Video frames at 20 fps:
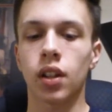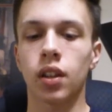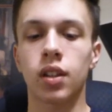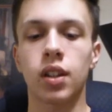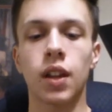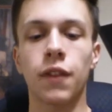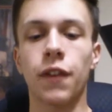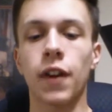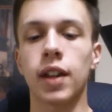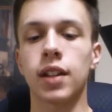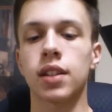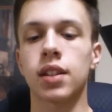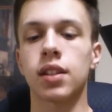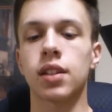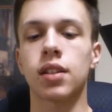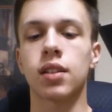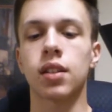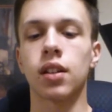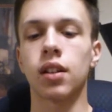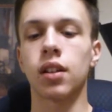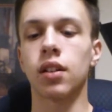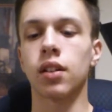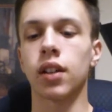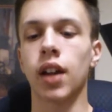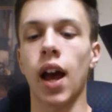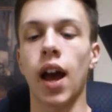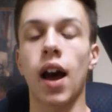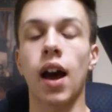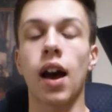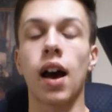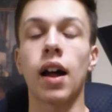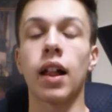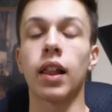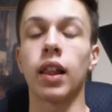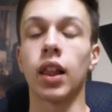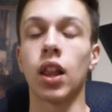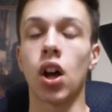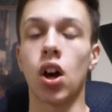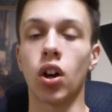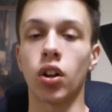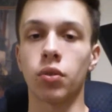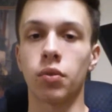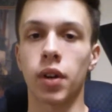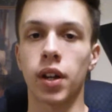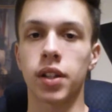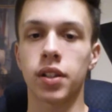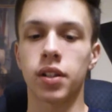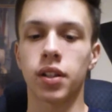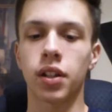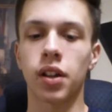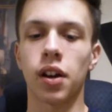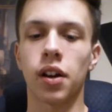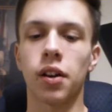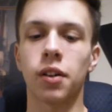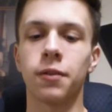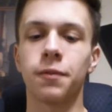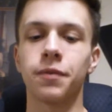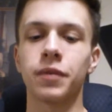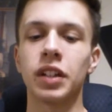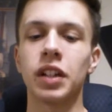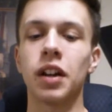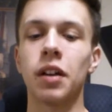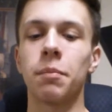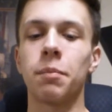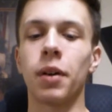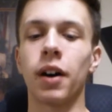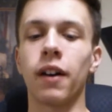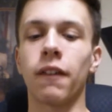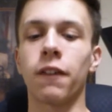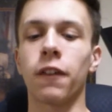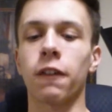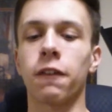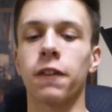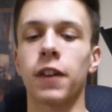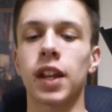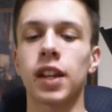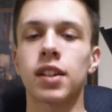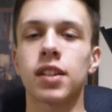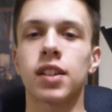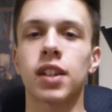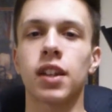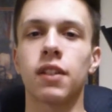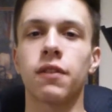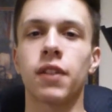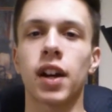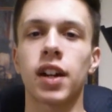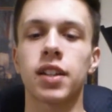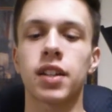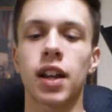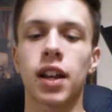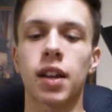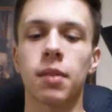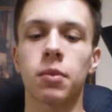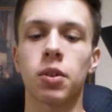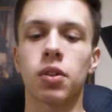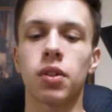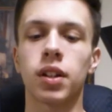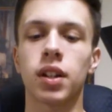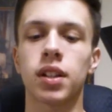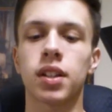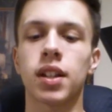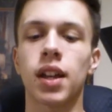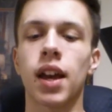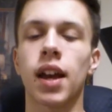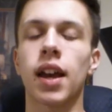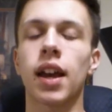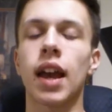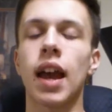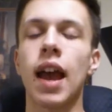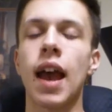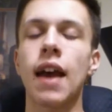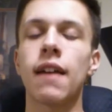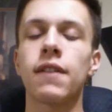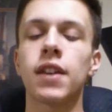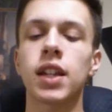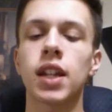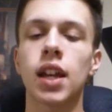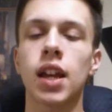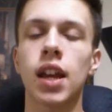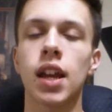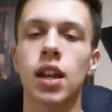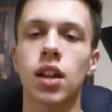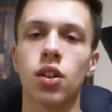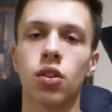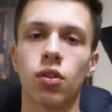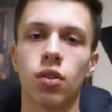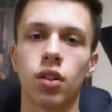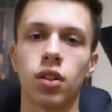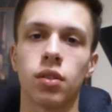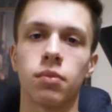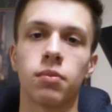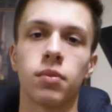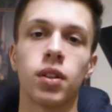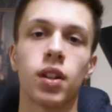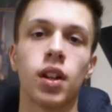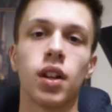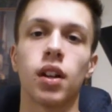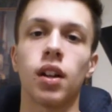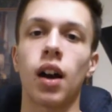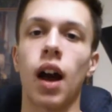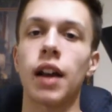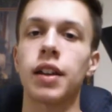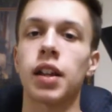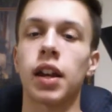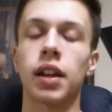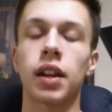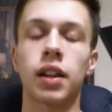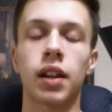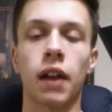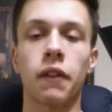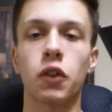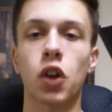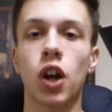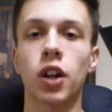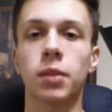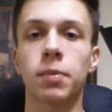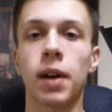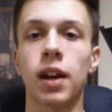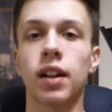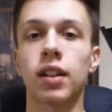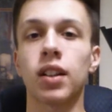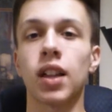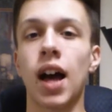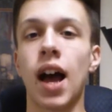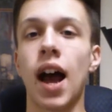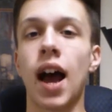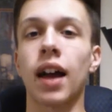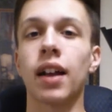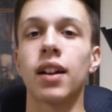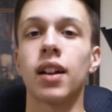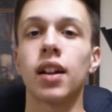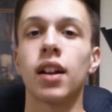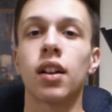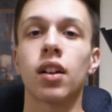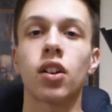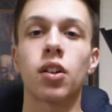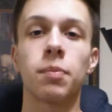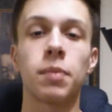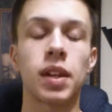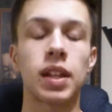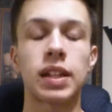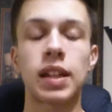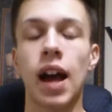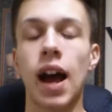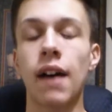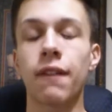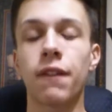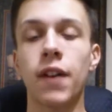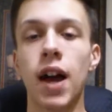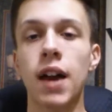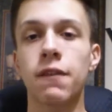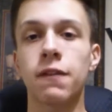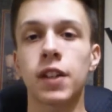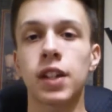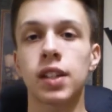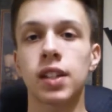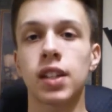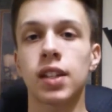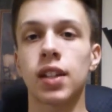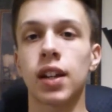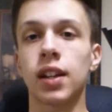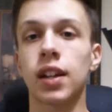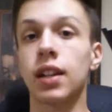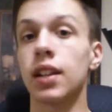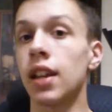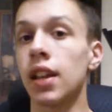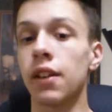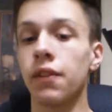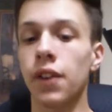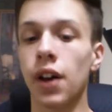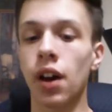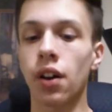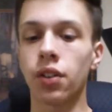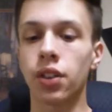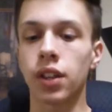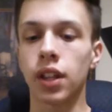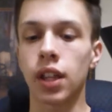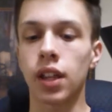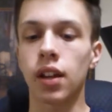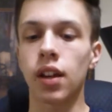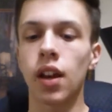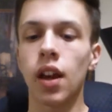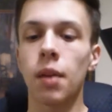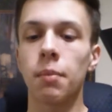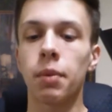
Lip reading: The defense has still got a long ways to go. But for fantasy advice, I am going to say Evan Ingram, a tight end I've talked about a lot, can be a top 5 fantasy tight end if healthy.